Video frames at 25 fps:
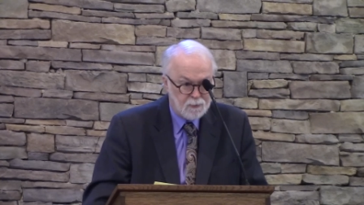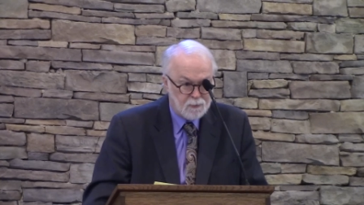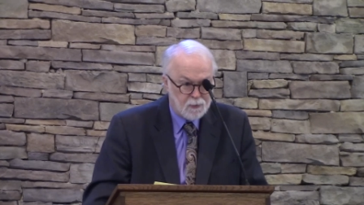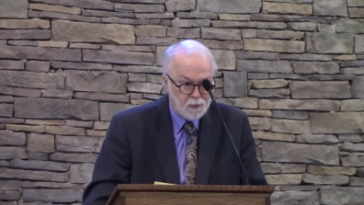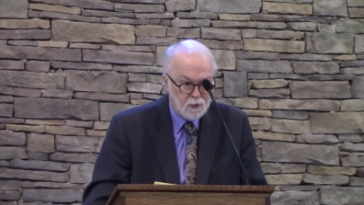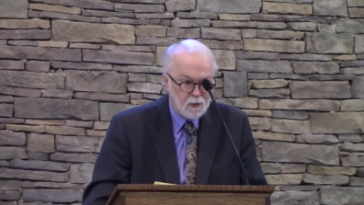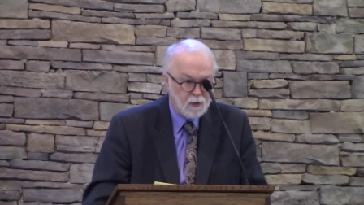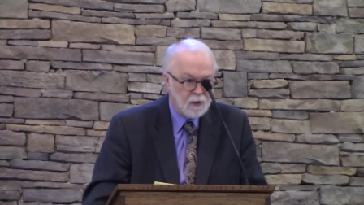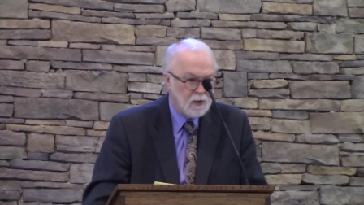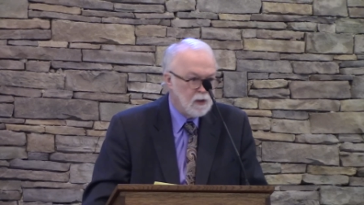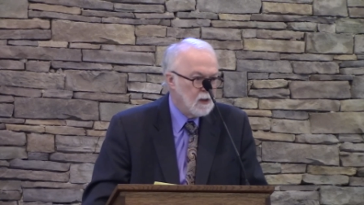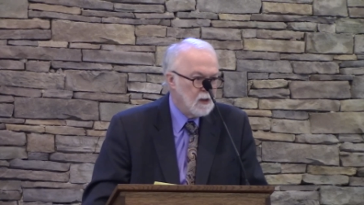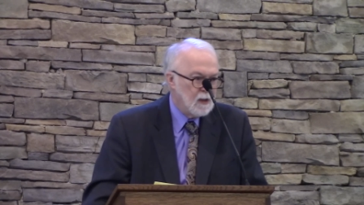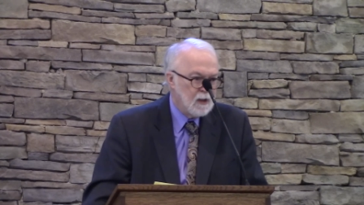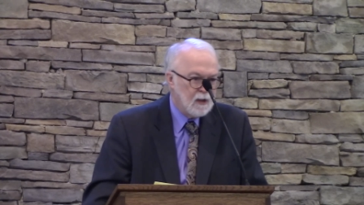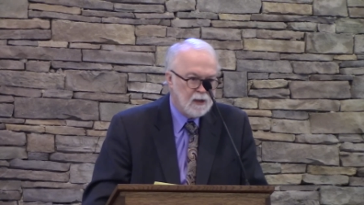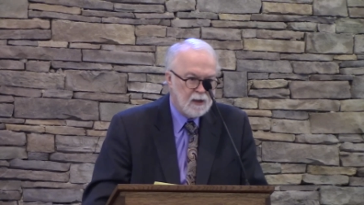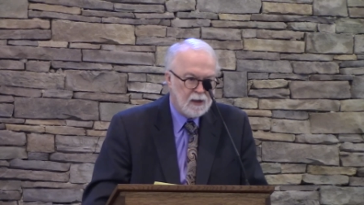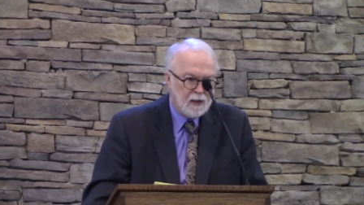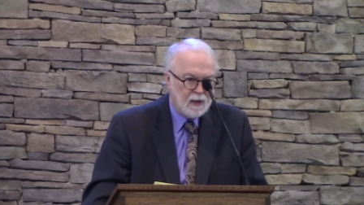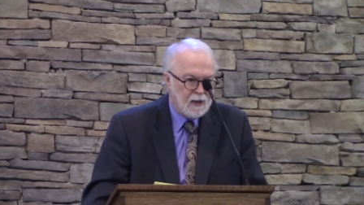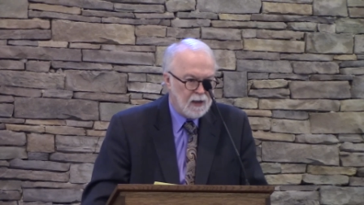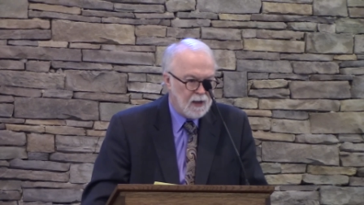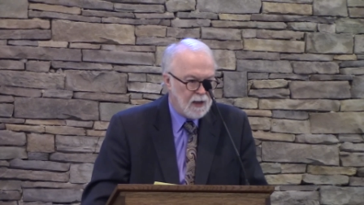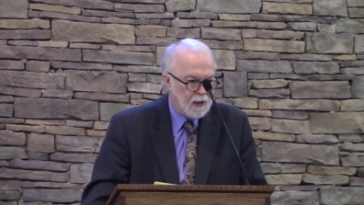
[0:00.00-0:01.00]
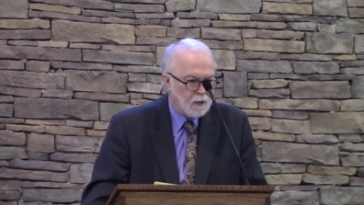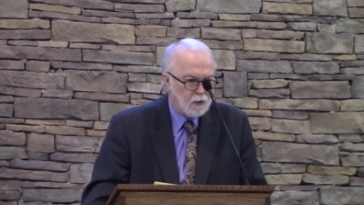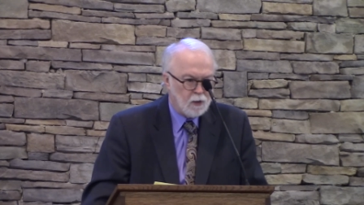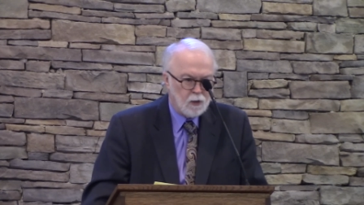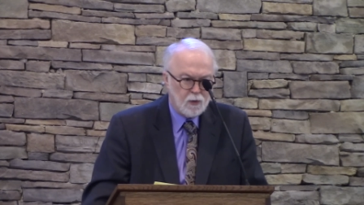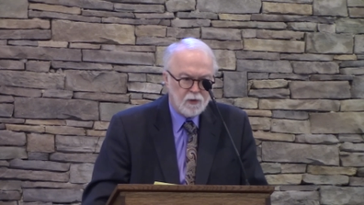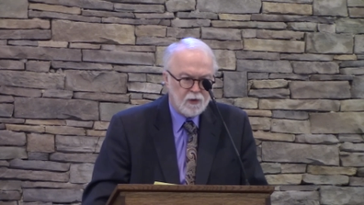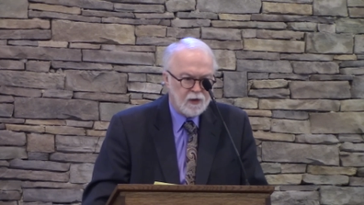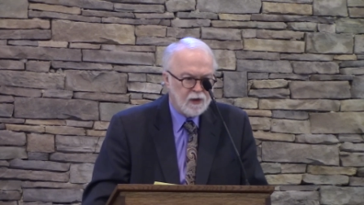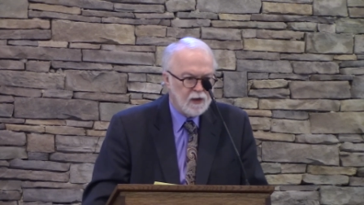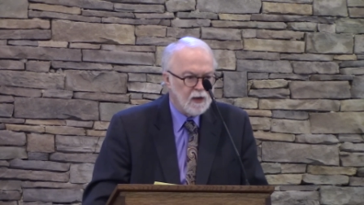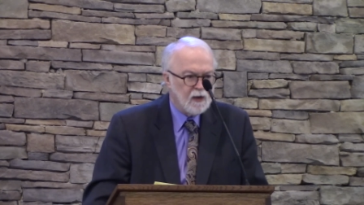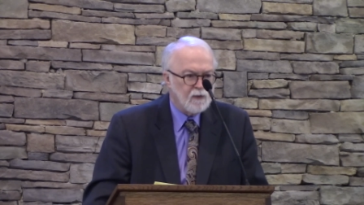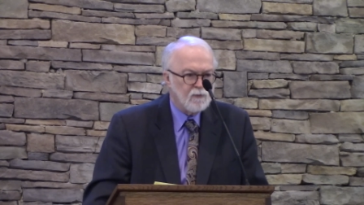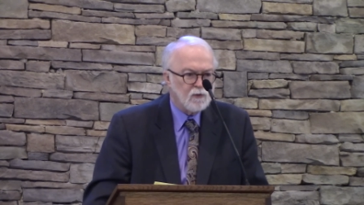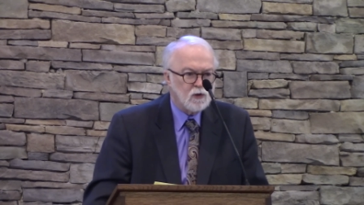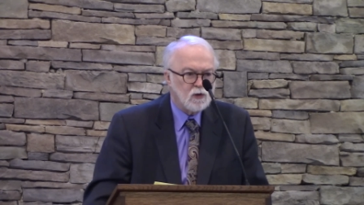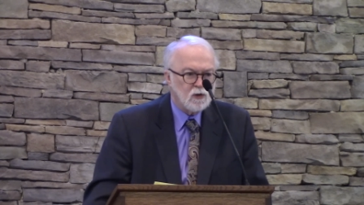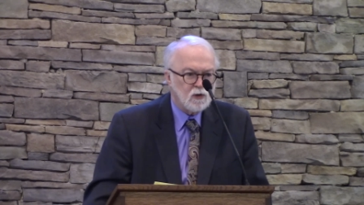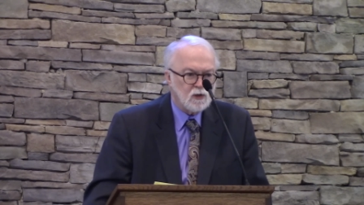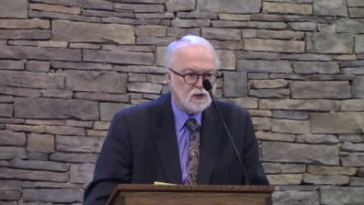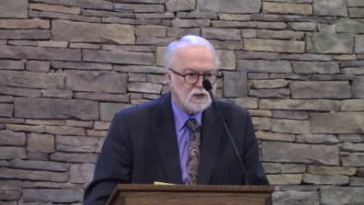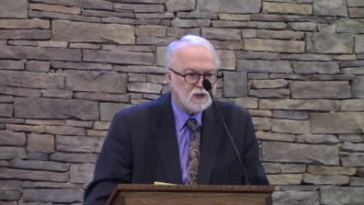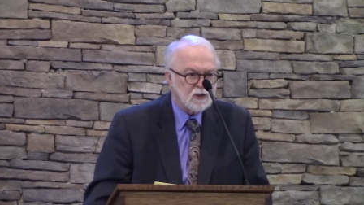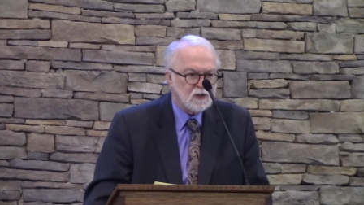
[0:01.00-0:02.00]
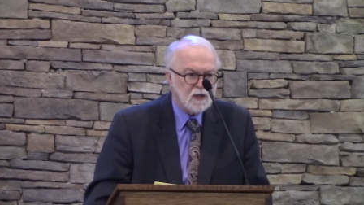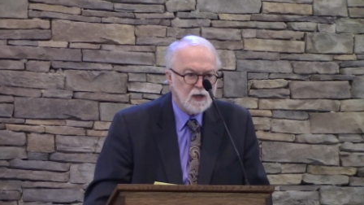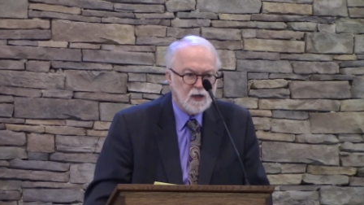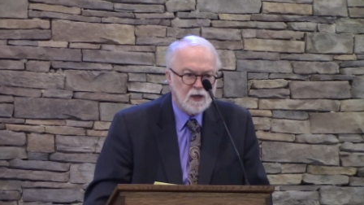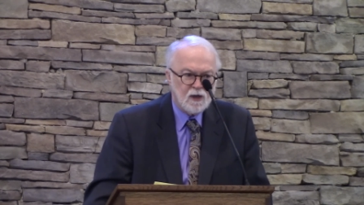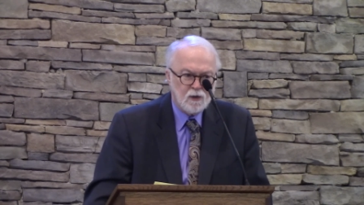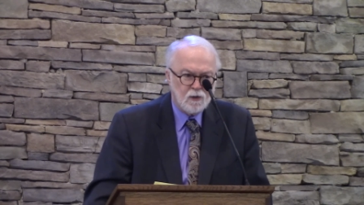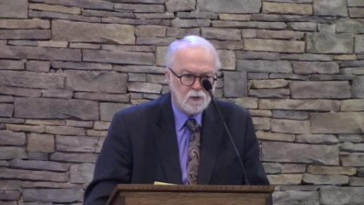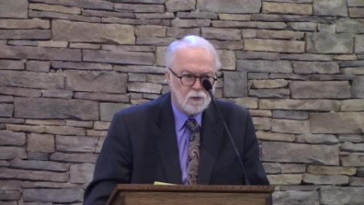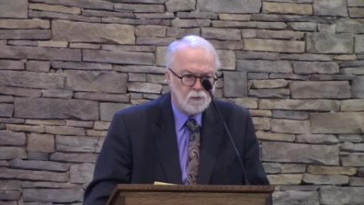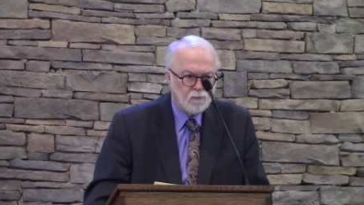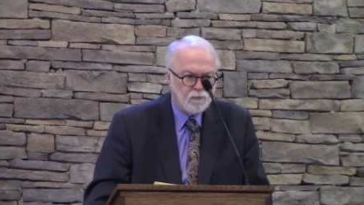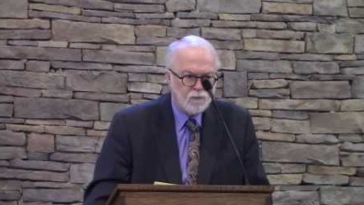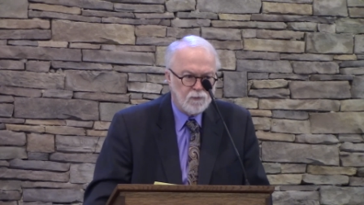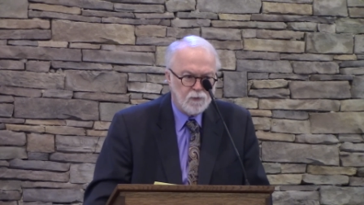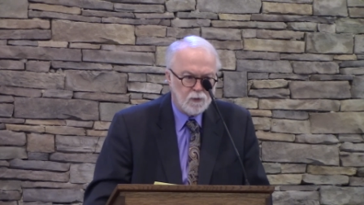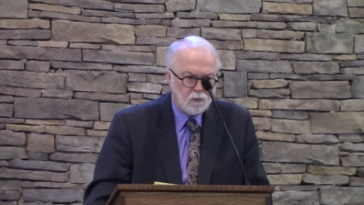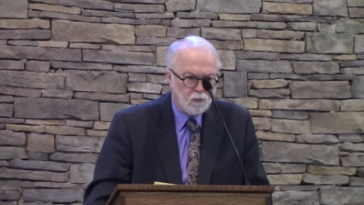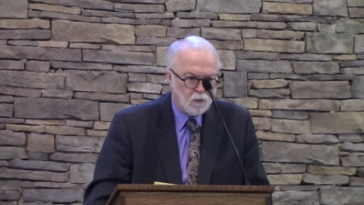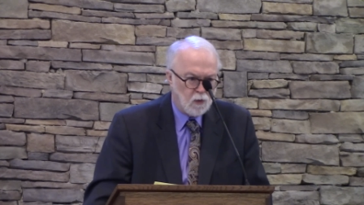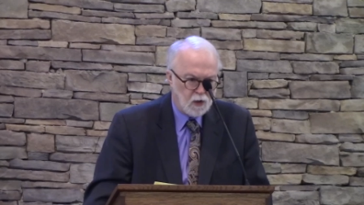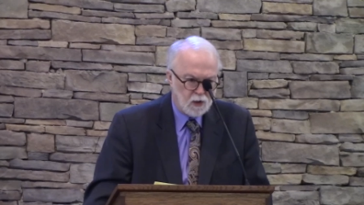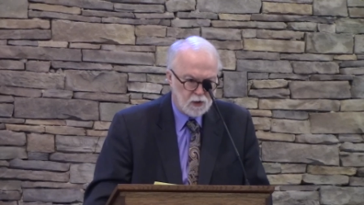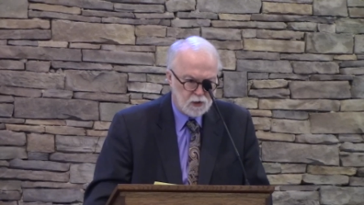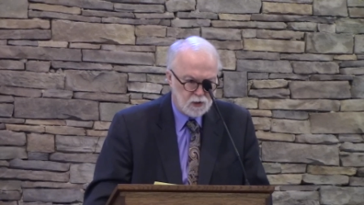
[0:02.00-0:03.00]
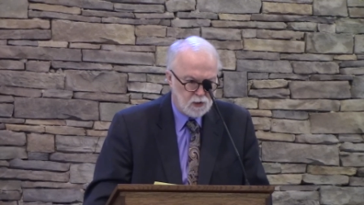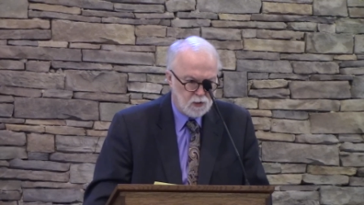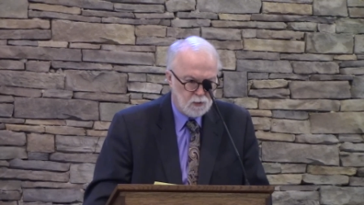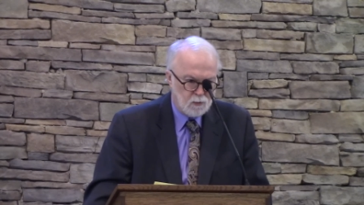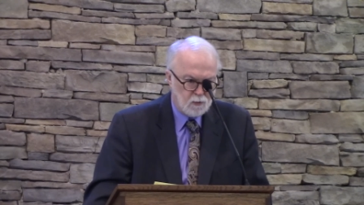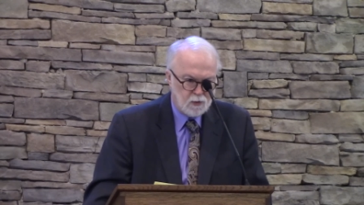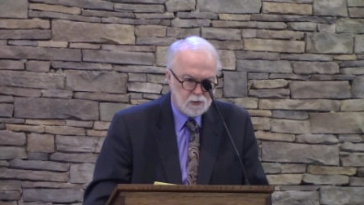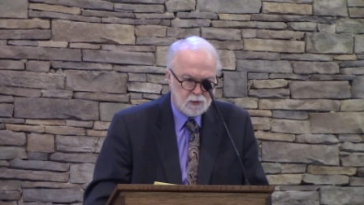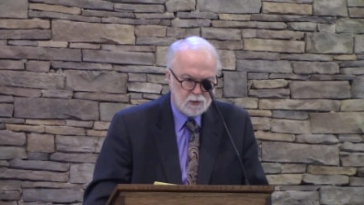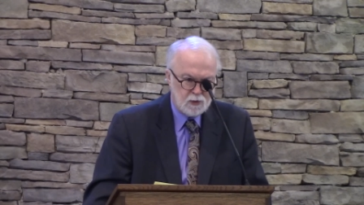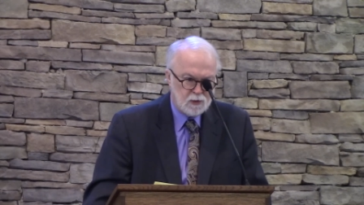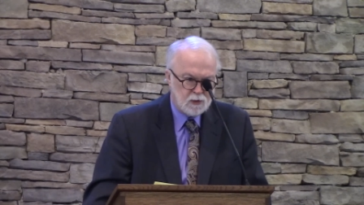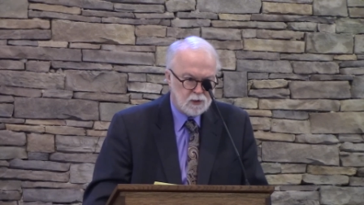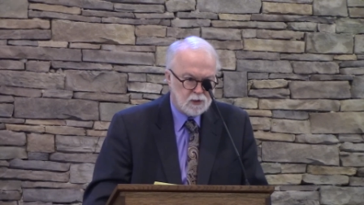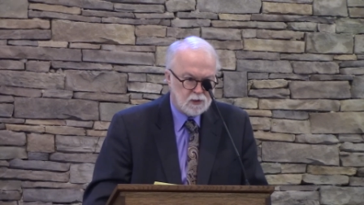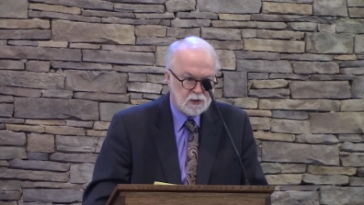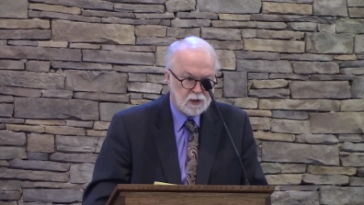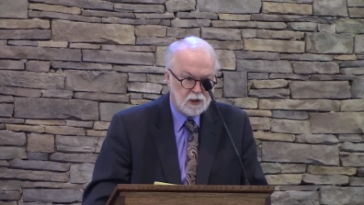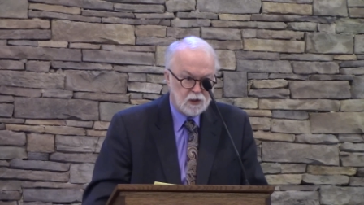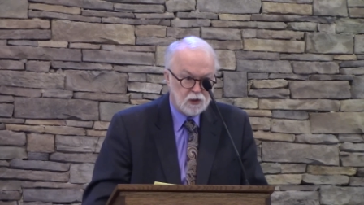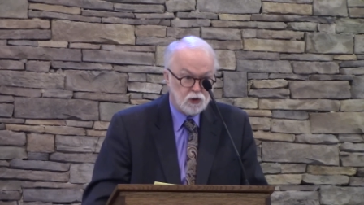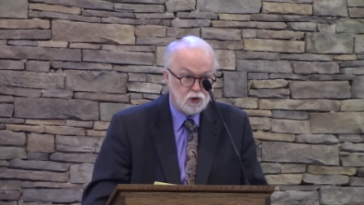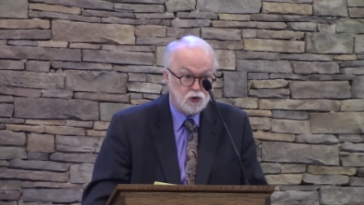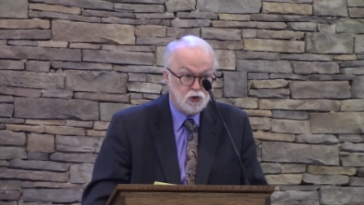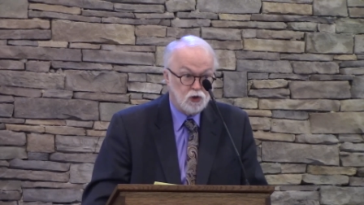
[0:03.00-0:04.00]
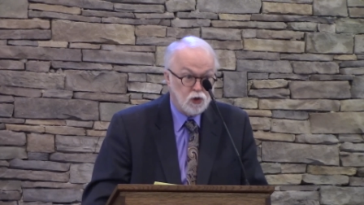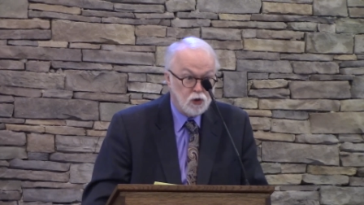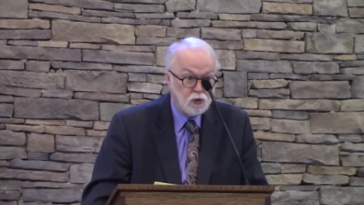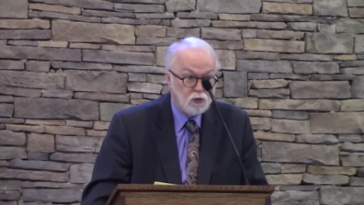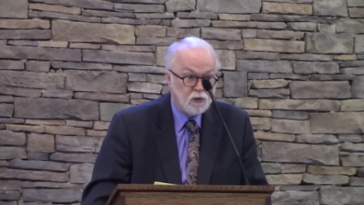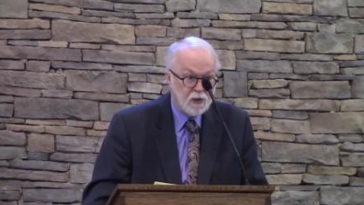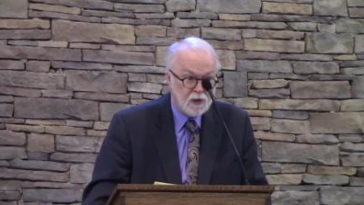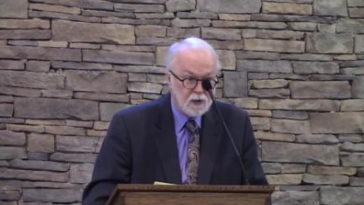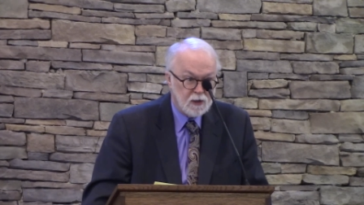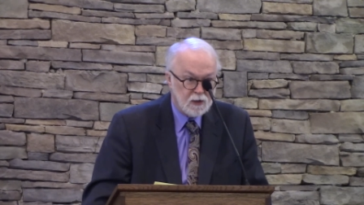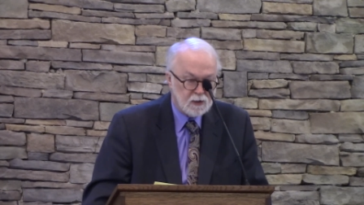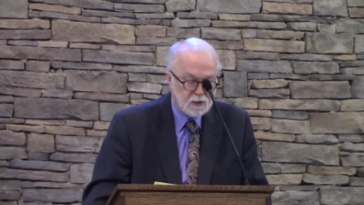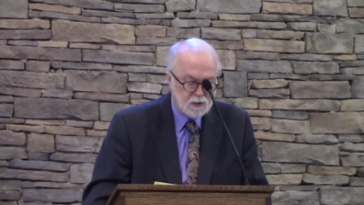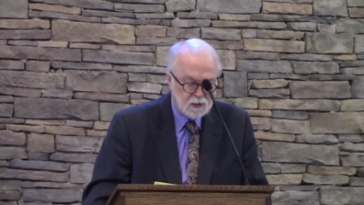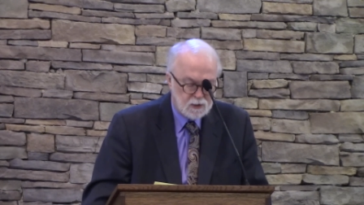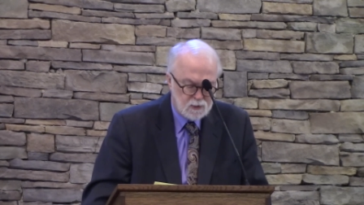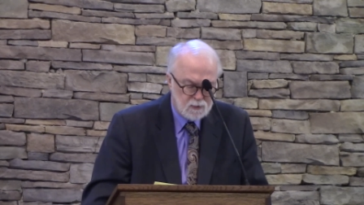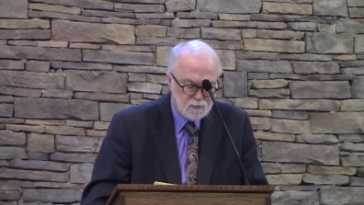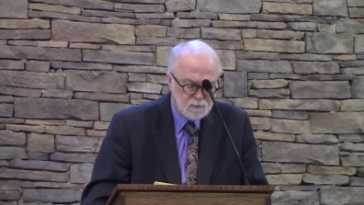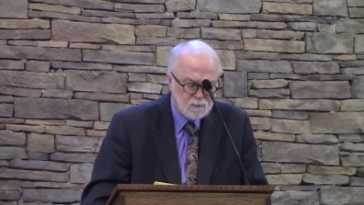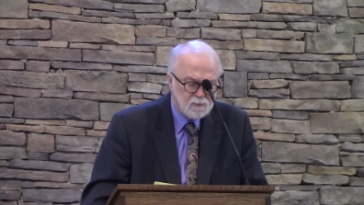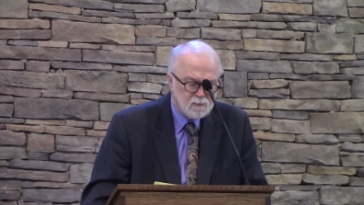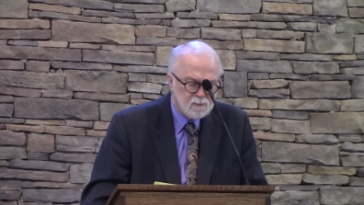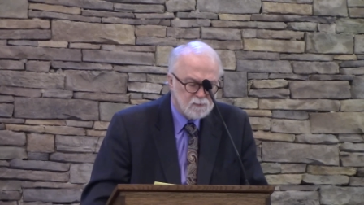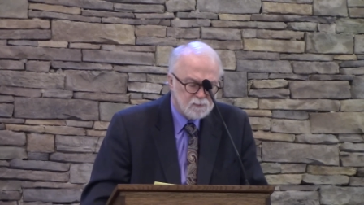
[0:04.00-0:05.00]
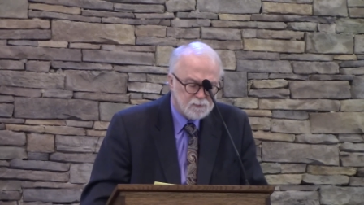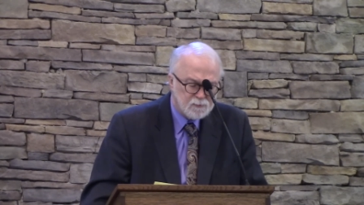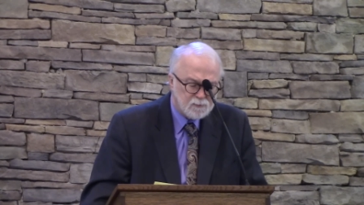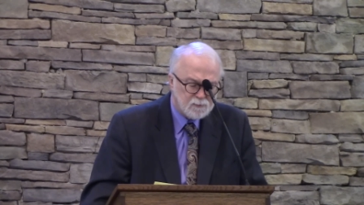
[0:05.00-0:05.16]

Supper. I don't know that he ever took a stand on foot washing where Jesus says, Do this.